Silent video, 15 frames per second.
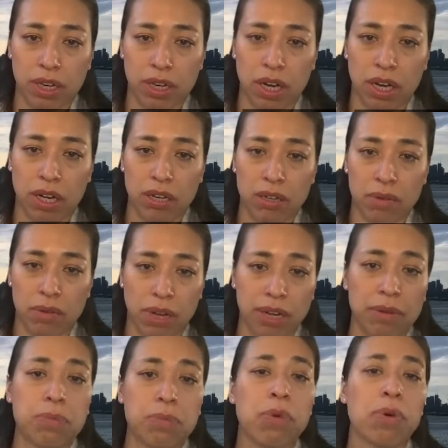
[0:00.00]
on
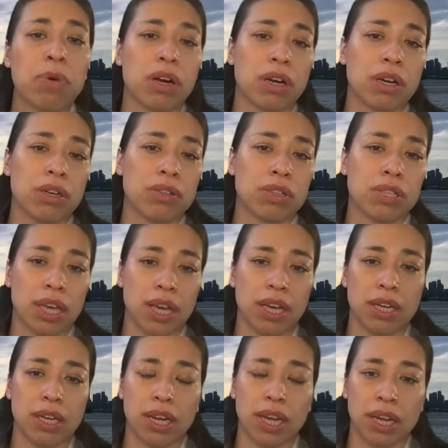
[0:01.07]
like boards
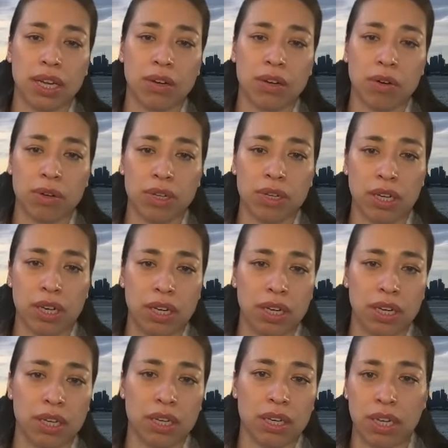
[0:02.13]
and and or,
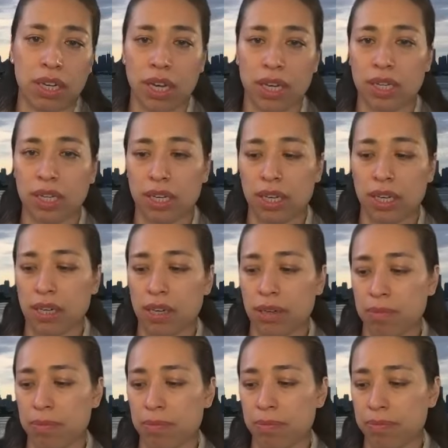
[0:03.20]
and like
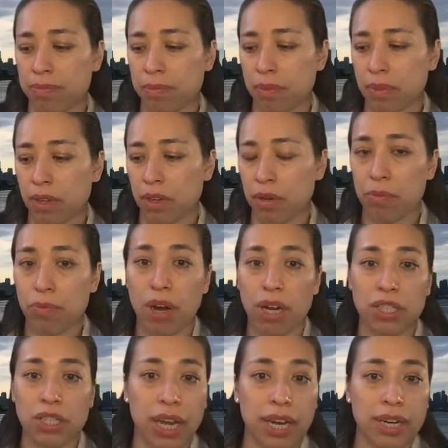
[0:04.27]
um,
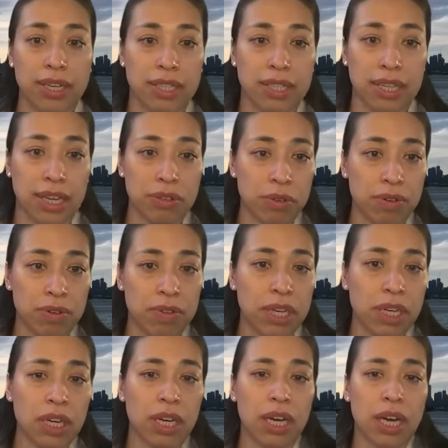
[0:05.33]
projects and that sort of
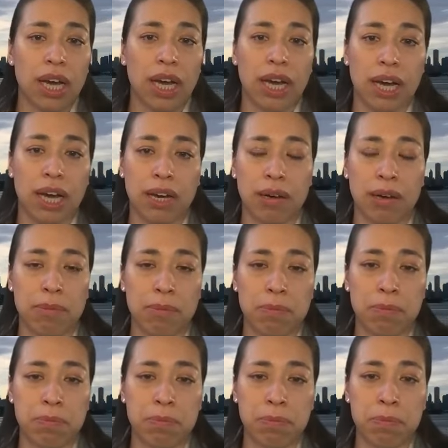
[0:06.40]
thing, um,
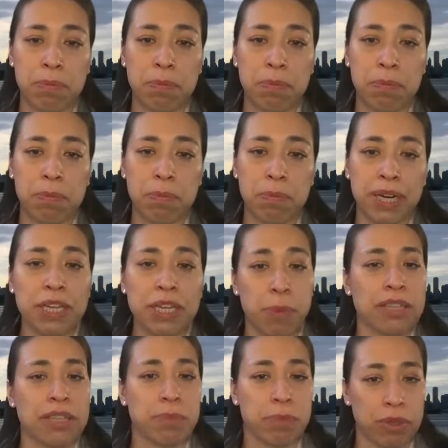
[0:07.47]
but it's
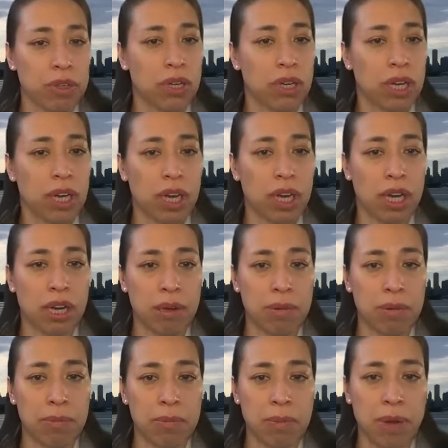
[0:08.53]
possible.
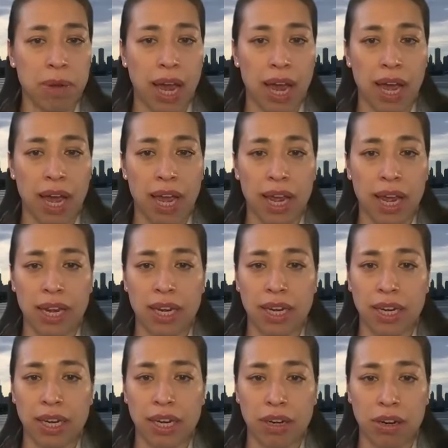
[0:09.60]
I,
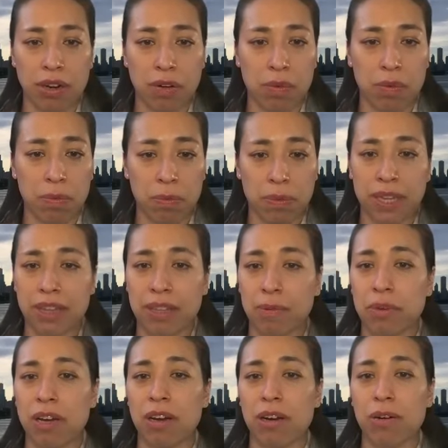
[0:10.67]
you know, let
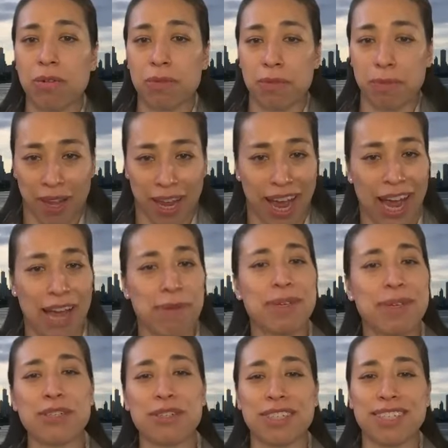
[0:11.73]
them know I'm
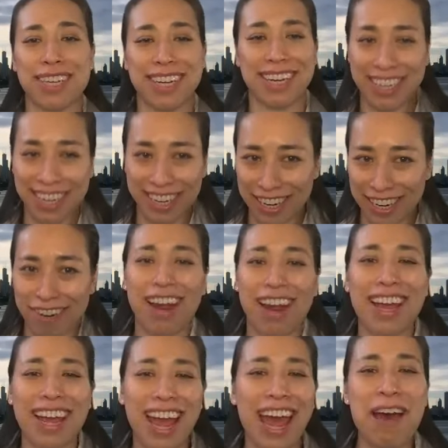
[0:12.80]
interested, here
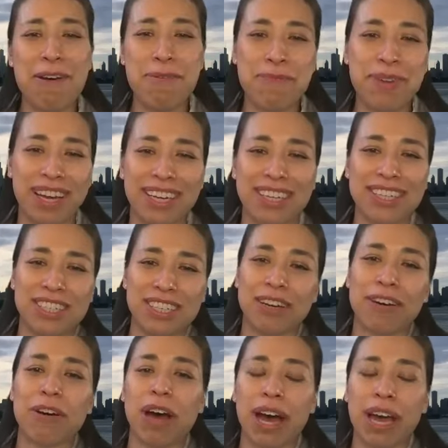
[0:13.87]
I am. And
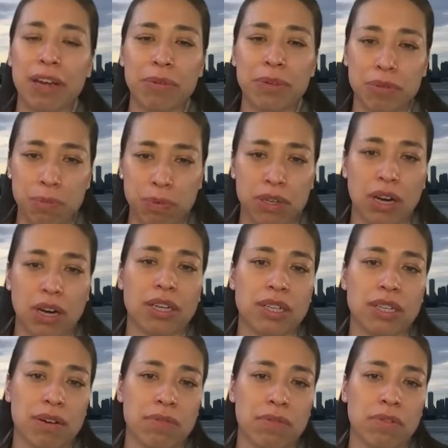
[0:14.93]
so I was put on
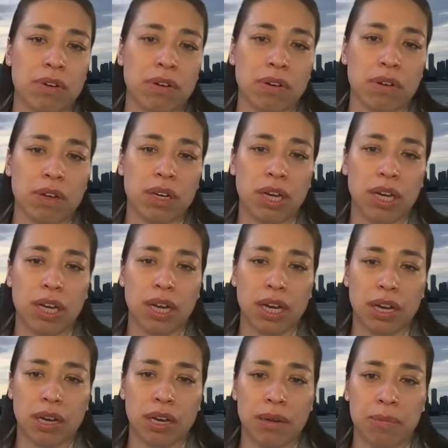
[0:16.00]
several
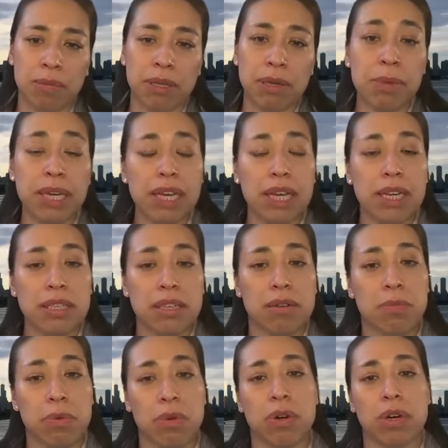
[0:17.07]
um, committees
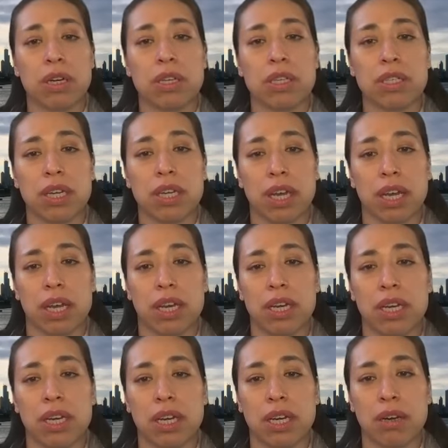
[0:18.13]
and boards
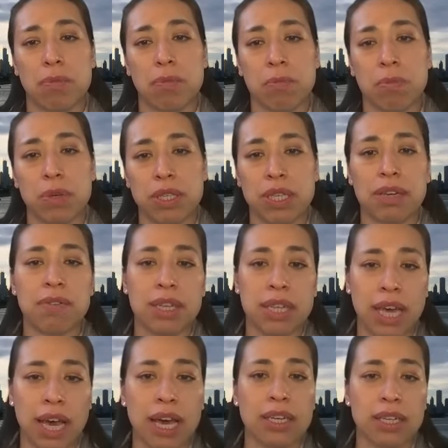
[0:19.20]
and um, was given
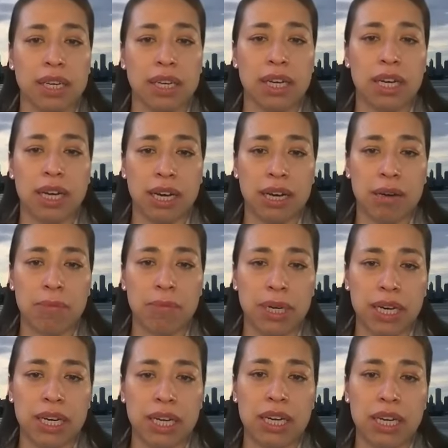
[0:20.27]
that. Um,
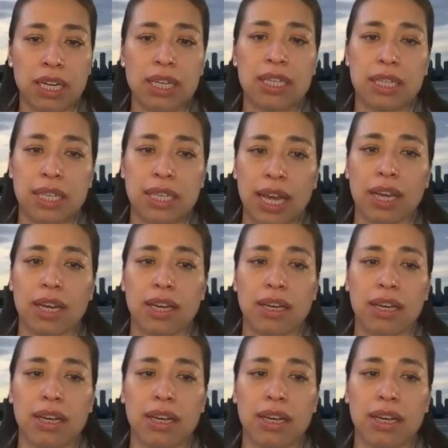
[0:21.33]
but it did take